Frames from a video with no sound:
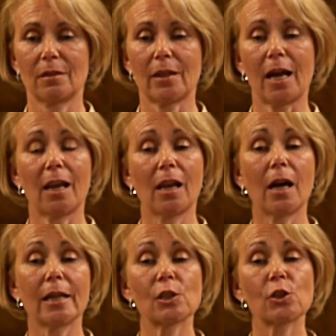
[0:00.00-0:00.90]
that
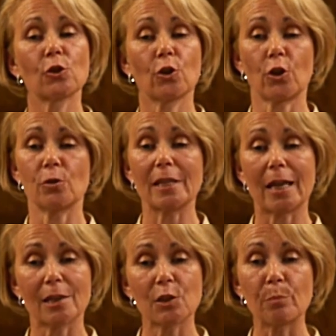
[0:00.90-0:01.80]
light not only
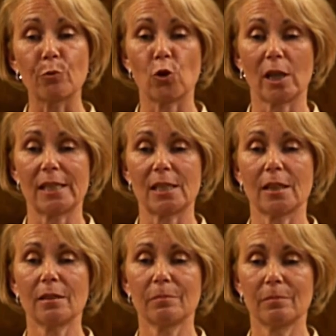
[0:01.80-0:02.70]
gets brighter,